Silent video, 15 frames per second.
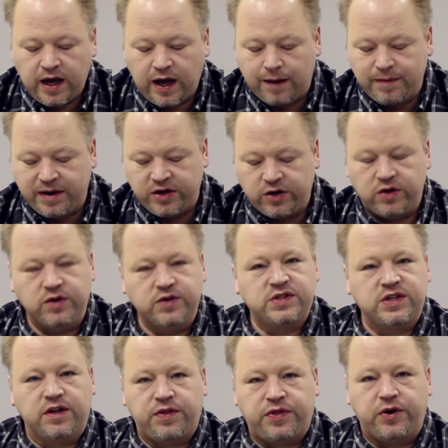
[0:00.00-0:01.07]
and you
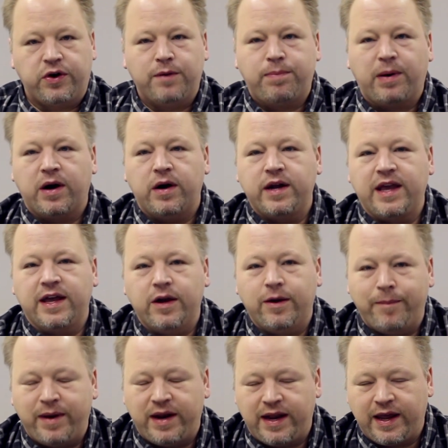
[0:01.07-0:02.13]
use a third-party
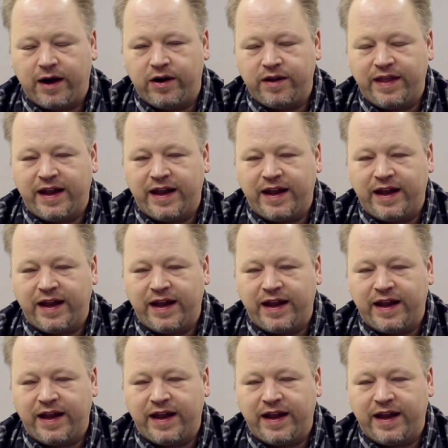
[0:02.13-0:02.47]
intermediary